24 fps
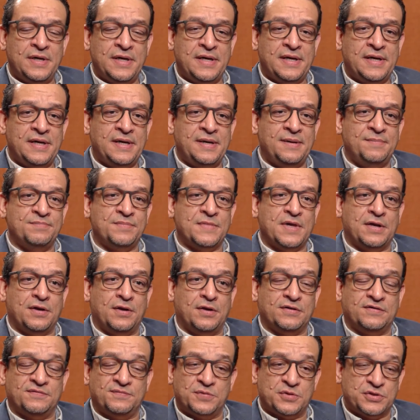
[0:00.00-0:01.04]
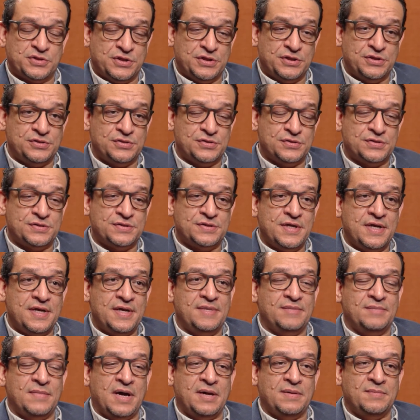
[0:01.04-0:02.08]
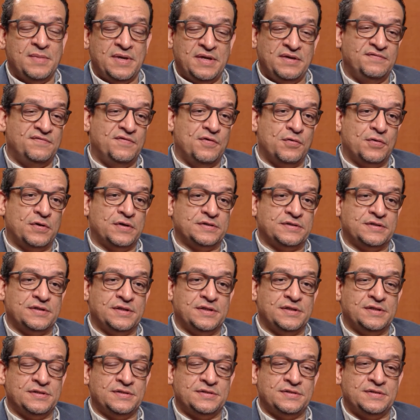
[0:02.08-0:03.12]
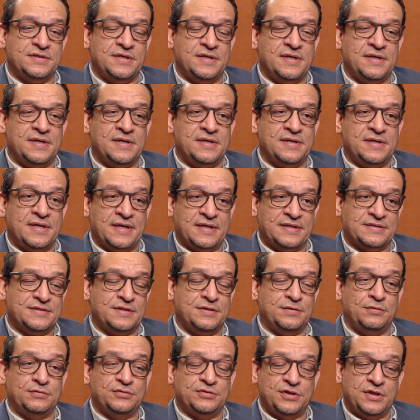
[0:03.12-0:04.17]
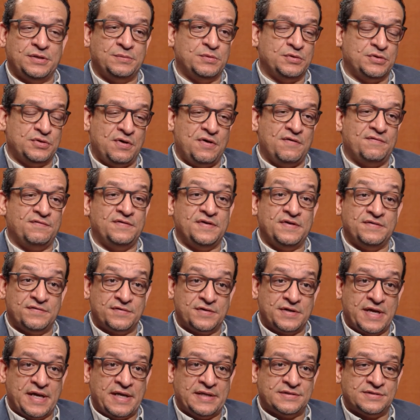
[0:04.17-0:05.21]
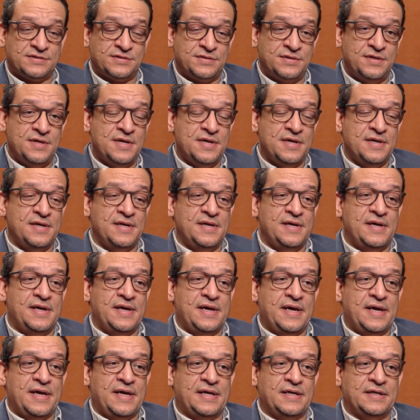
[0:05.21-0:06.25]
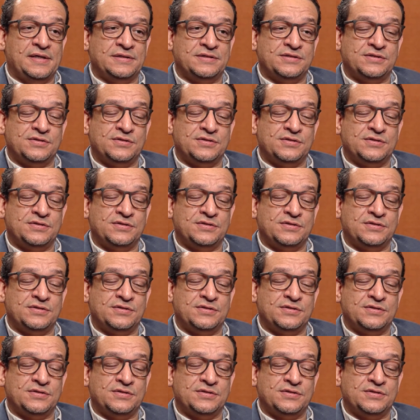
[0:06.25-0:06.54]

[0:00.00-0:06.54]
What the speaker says: a lot of procedures. My main focus is, like I said, on treatment of liver cancer. And